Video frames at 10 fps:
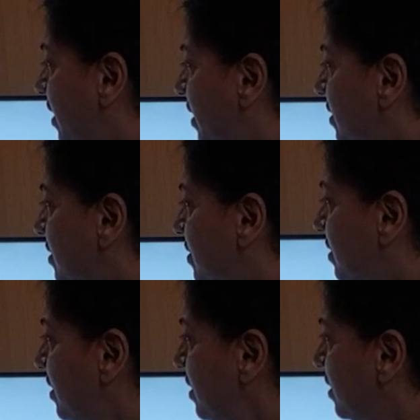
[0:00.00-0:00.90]
like this.
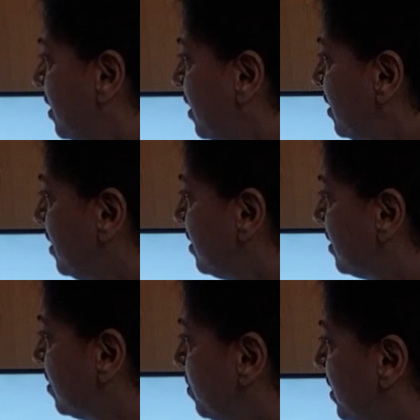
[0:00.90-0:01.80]
See, this
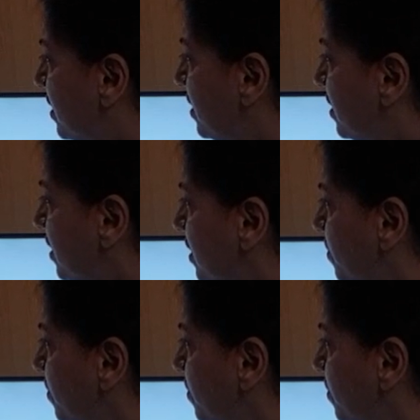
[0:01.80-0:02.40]
is mesentery,